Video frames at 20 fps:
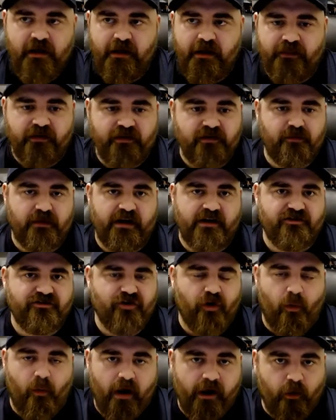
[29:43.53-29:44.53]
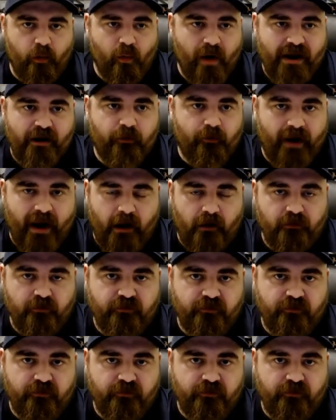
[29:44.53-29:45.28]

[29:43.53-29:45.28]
these players don't want to wait around